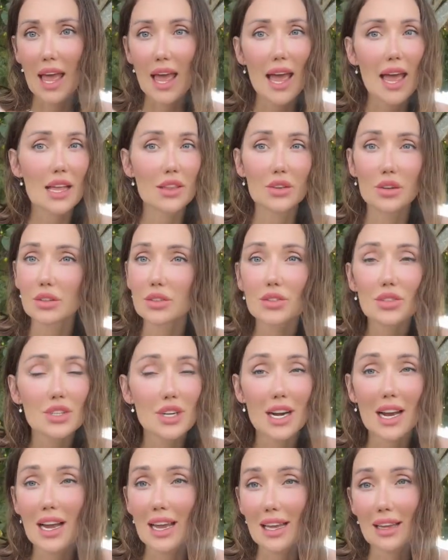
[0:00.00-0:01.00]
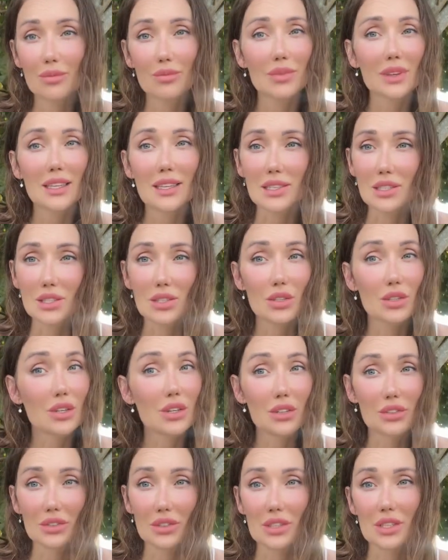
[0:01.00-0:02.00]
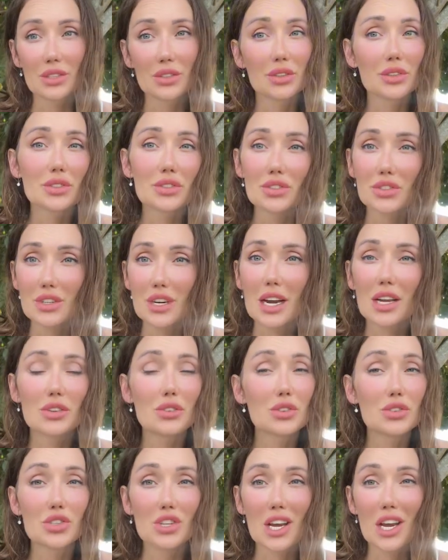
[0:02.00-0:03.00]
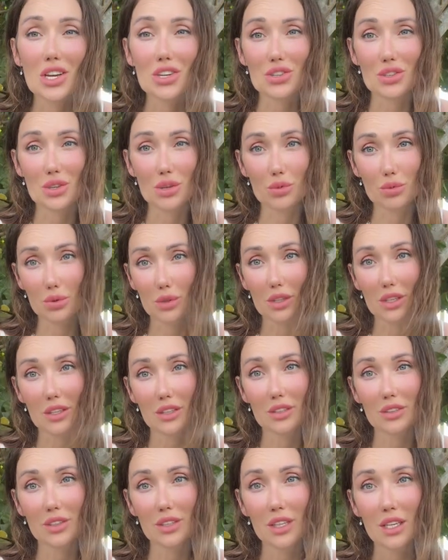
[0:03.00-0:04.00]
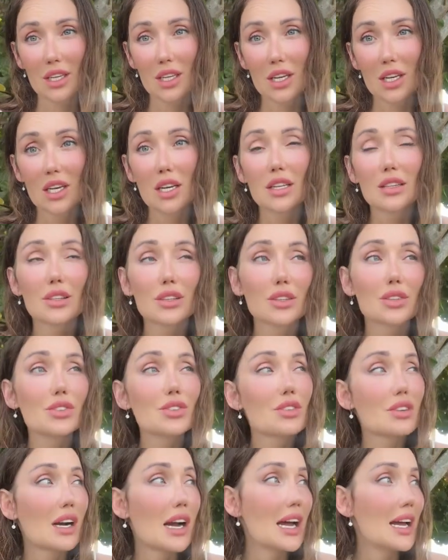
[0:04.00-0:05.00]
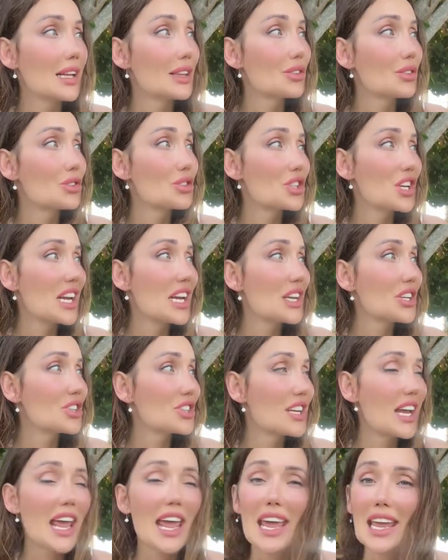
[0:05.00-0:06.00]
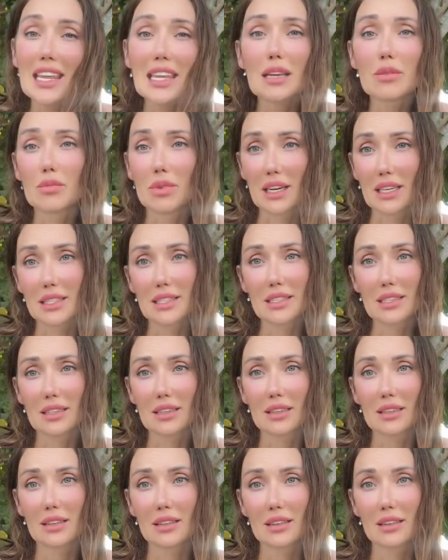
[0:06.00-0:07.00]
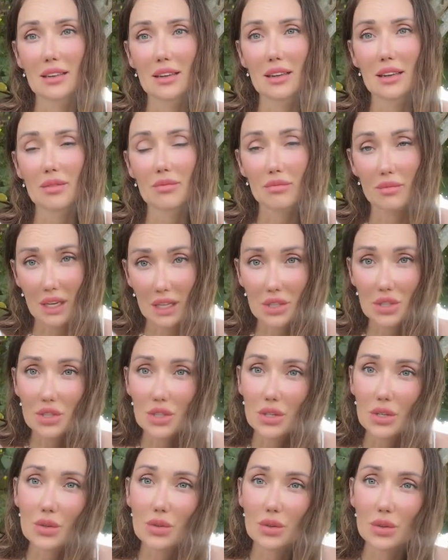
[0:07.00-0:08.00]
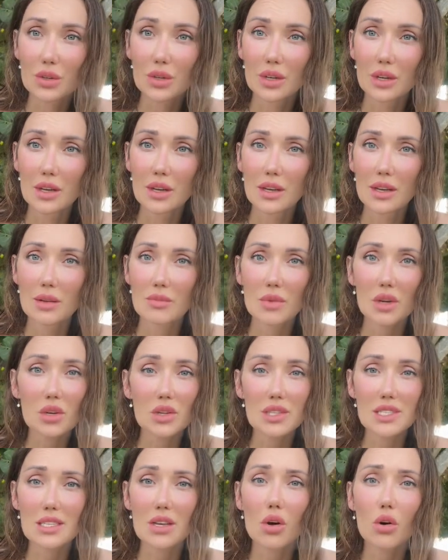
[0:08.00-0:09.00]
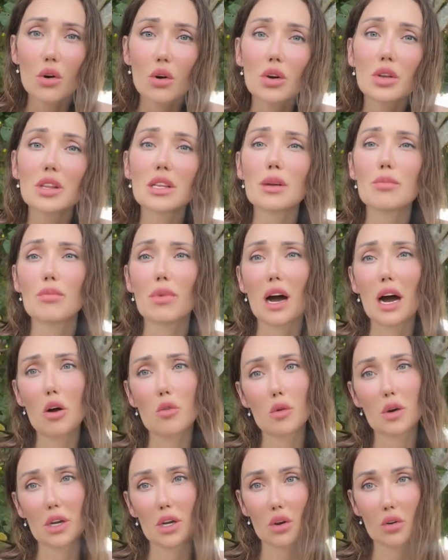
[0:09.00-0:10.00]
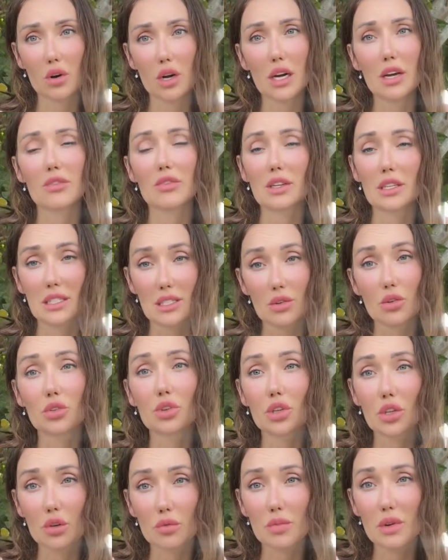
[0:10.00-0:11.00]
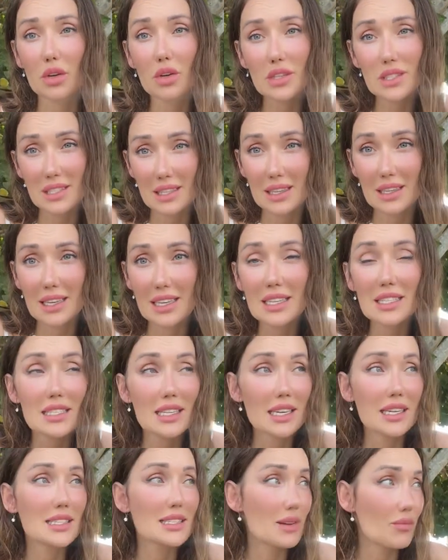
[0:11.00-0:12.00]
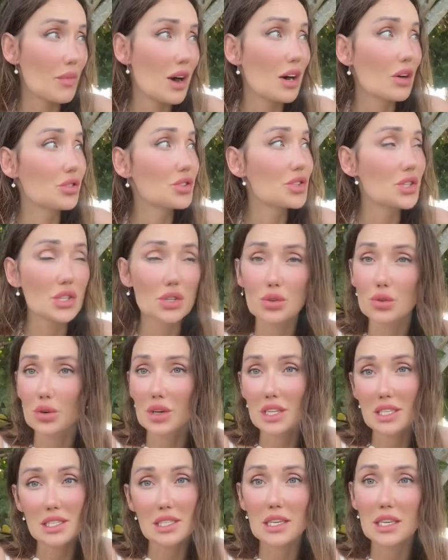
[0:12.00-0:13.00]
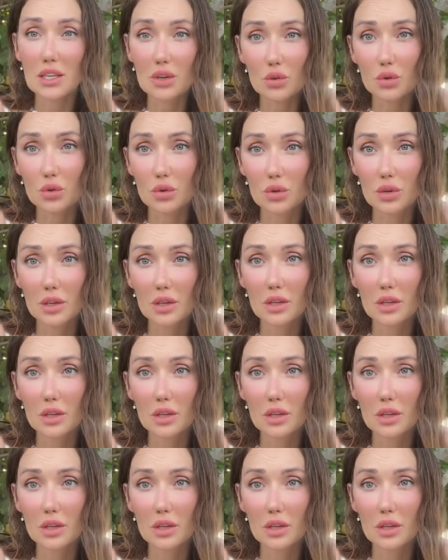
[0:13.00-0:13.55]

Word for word: And don't try, please don't. Don't try to change the world. Don't try to change anybody but you. Because the only power you have is on you, because it's, it's about you, it's you.